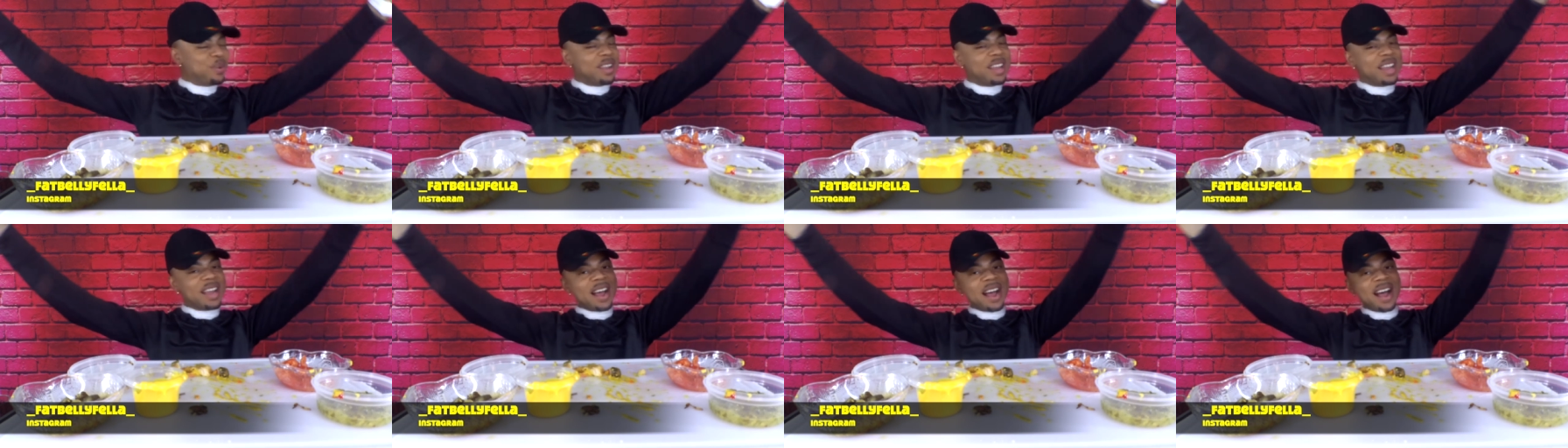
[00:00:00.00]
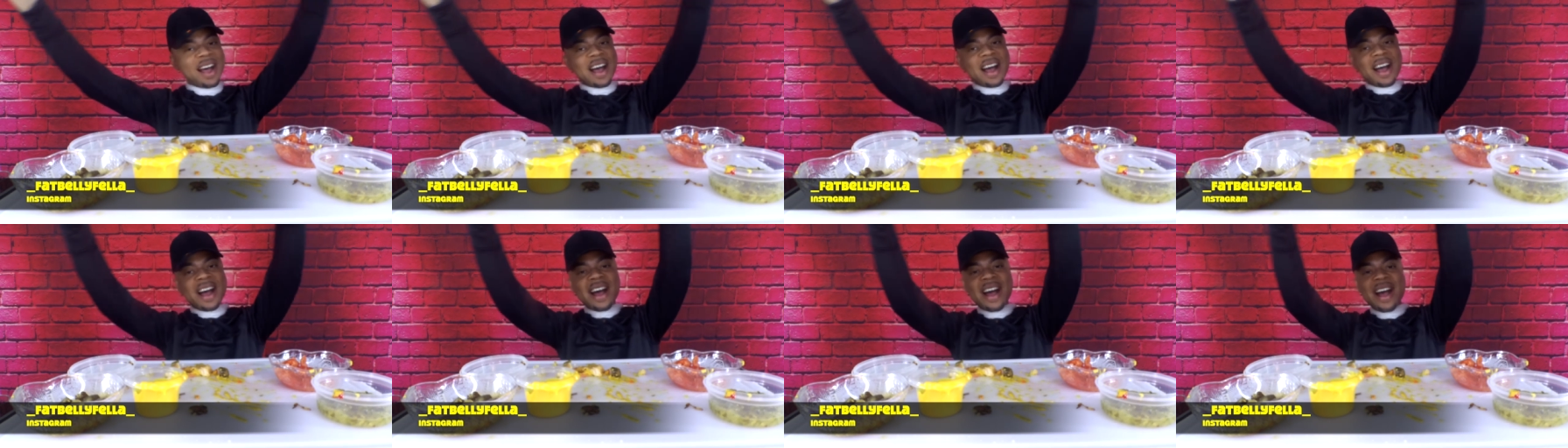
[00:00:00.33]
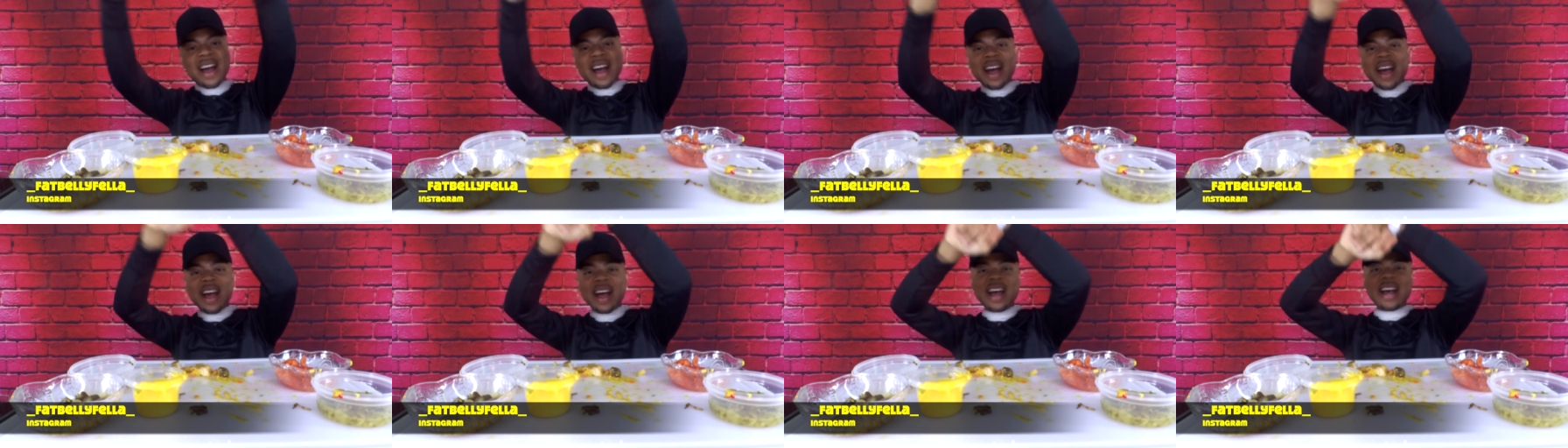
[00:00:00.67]

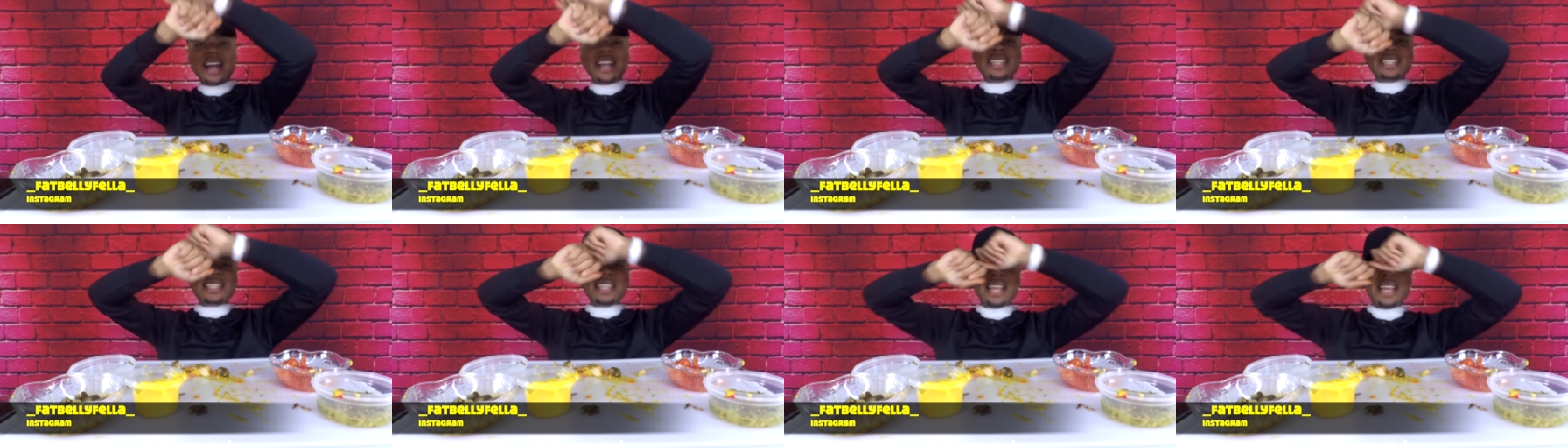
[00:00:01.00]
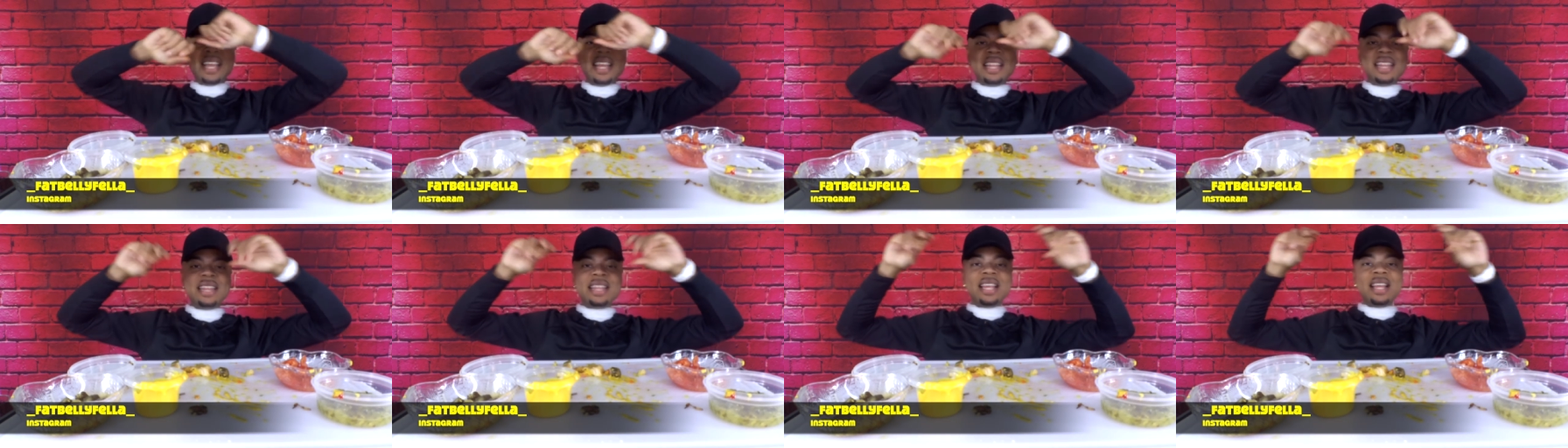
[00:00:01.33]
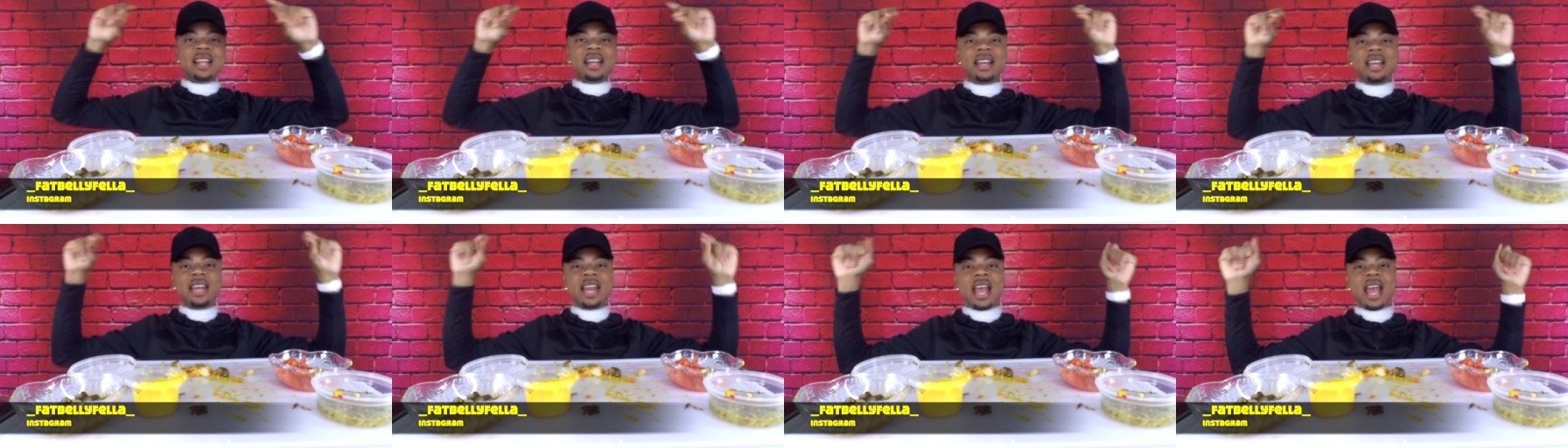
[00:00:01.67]
guys in the
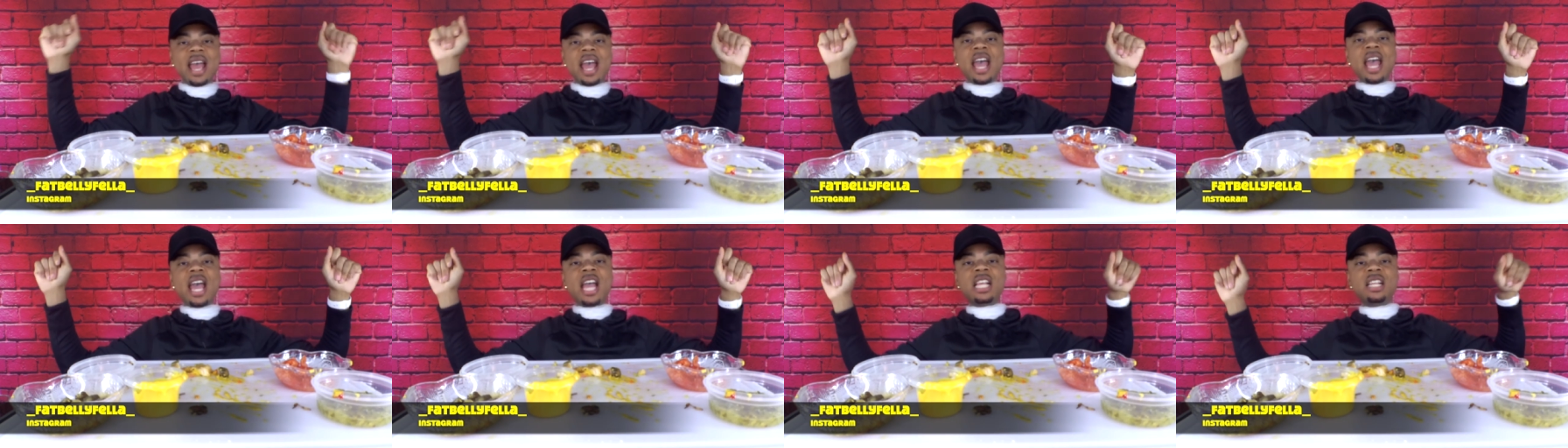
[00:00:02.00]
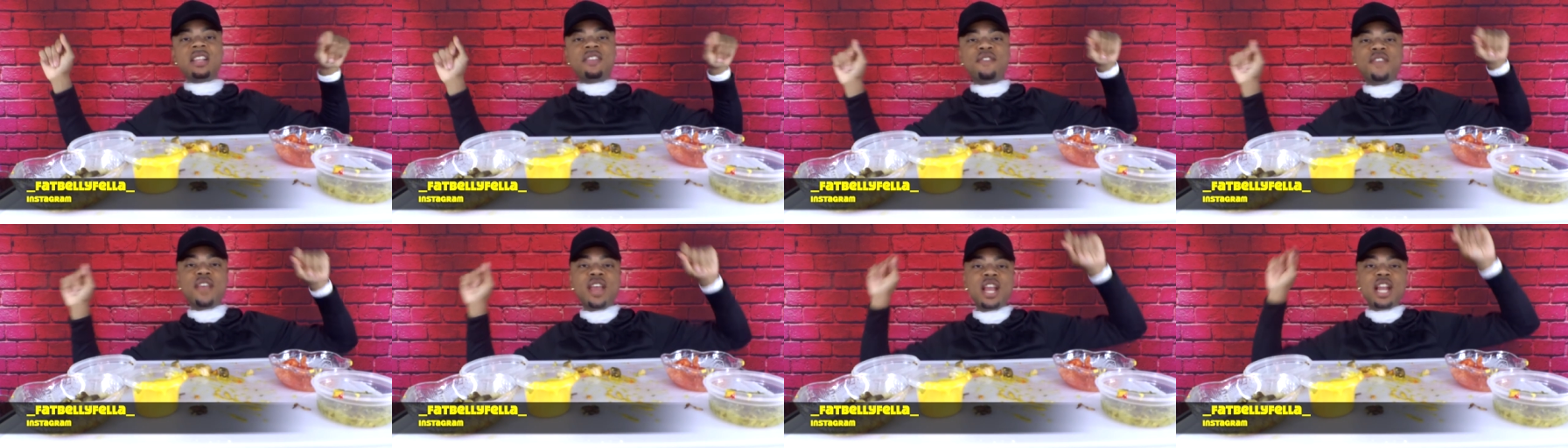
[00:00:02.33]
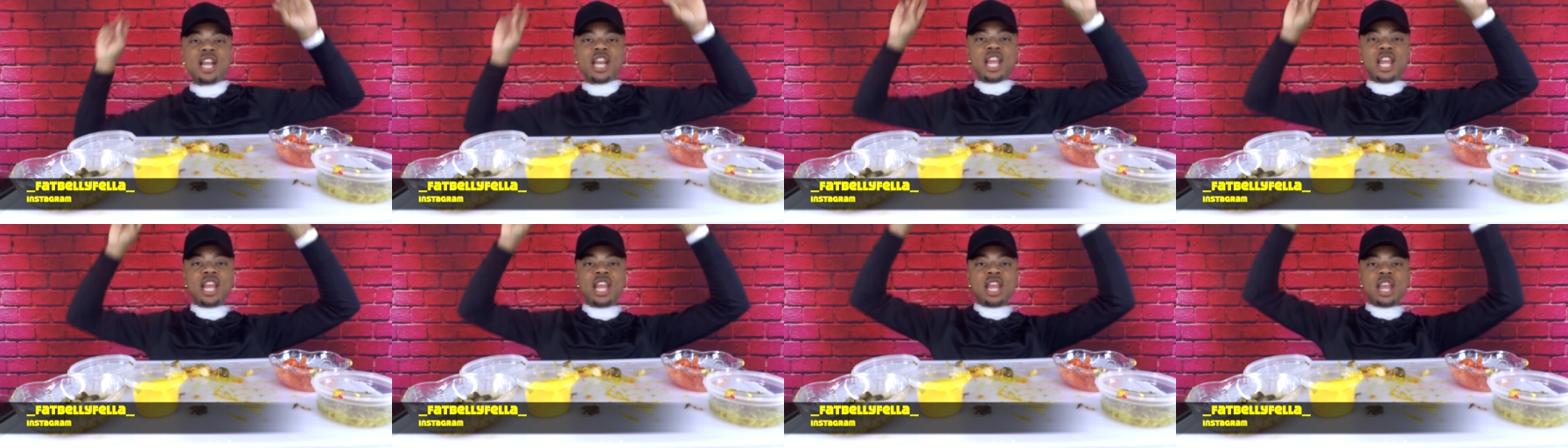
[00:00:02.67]
next
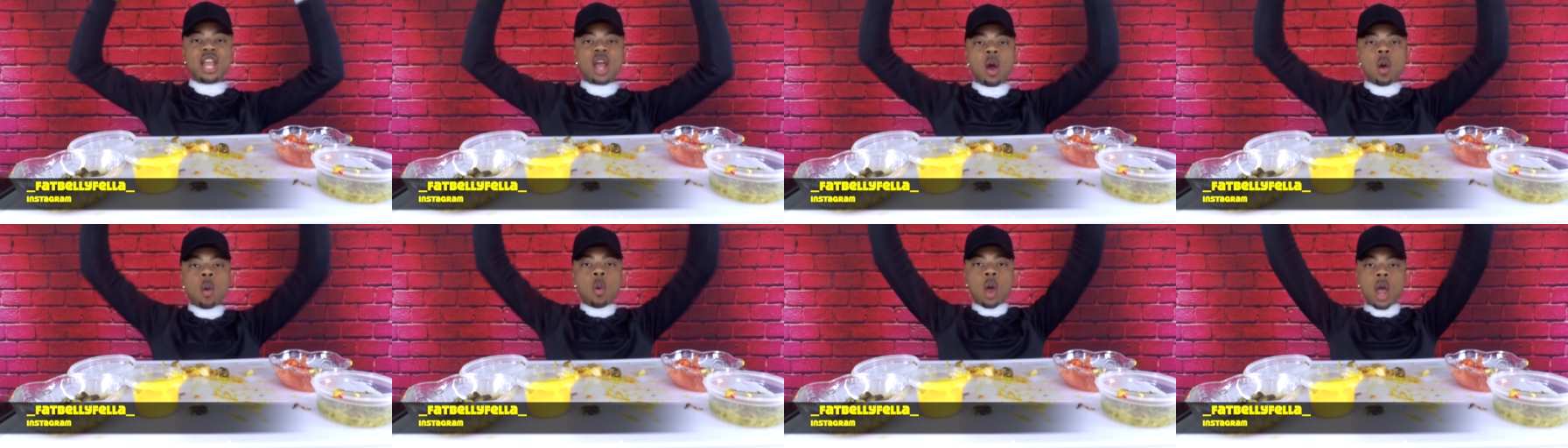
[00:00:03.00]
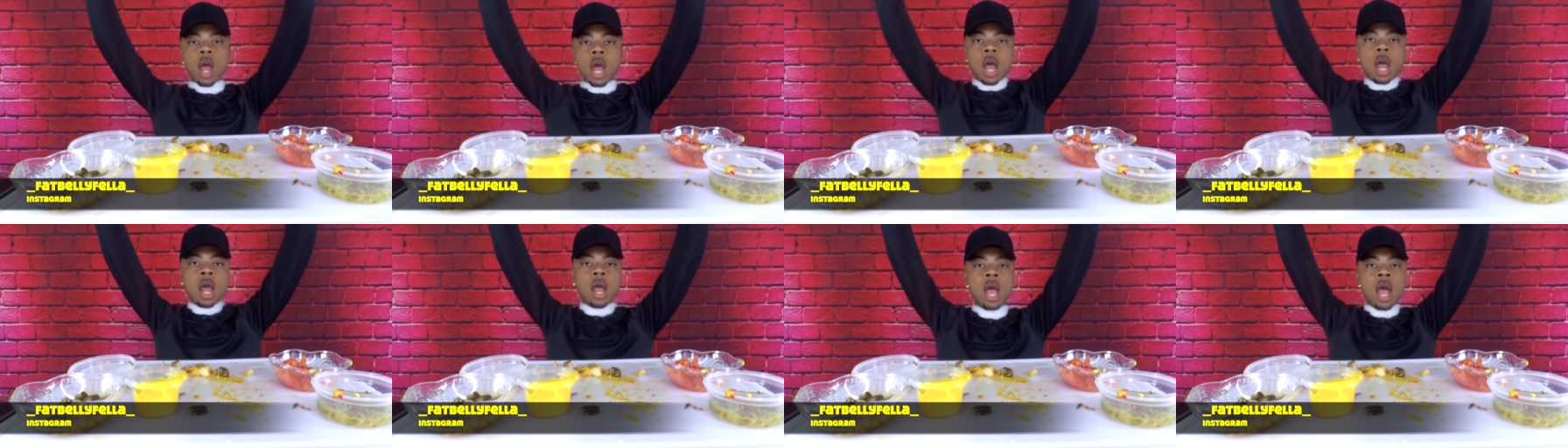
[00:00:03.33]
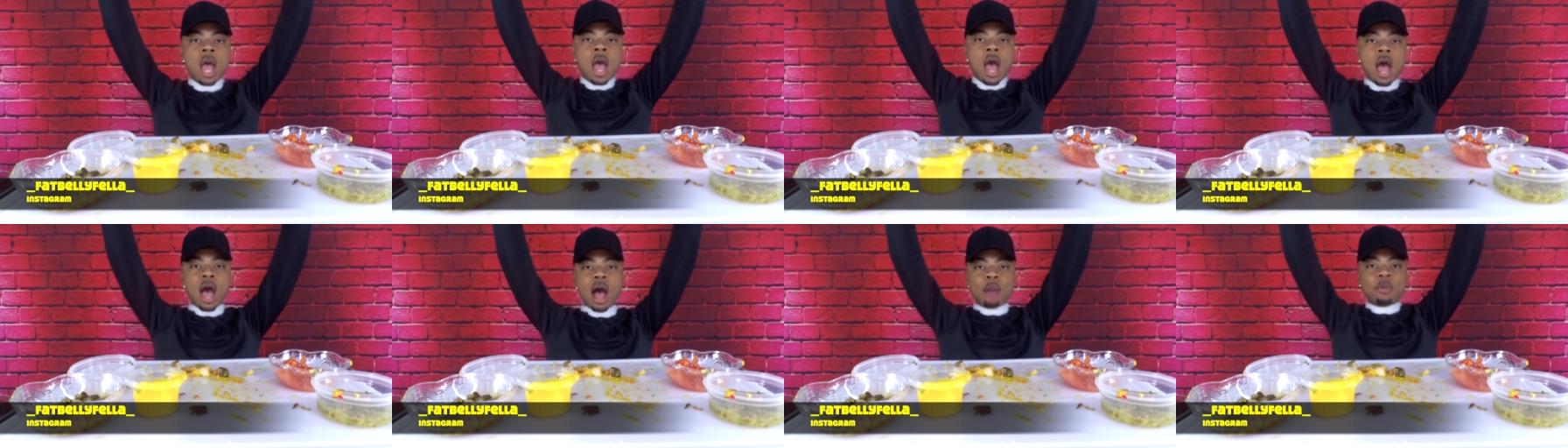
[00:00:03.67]
video. Hey,
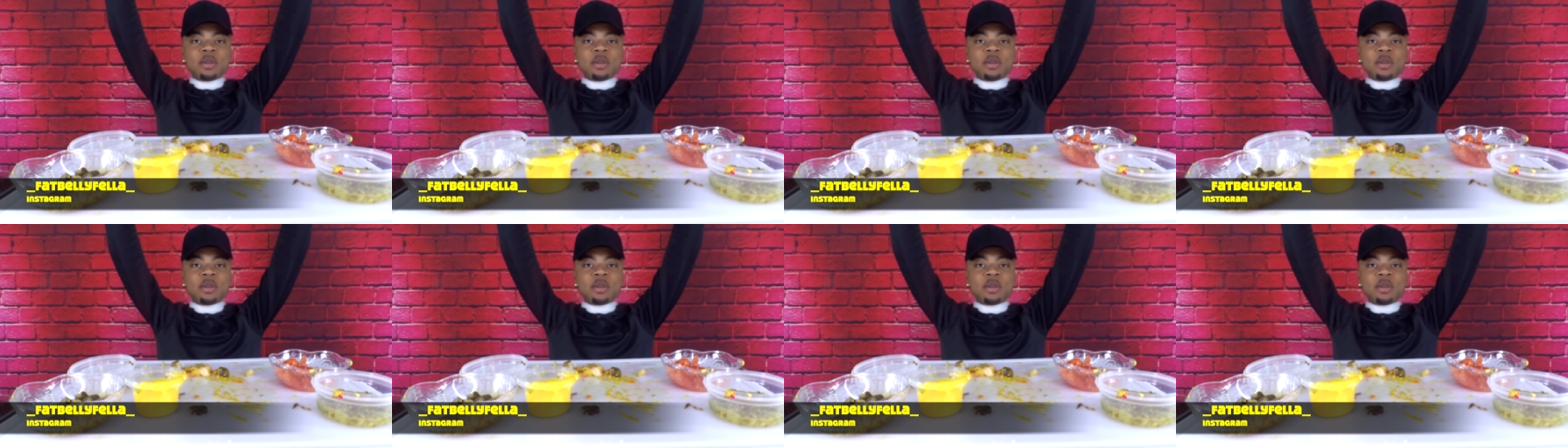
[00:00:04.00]
I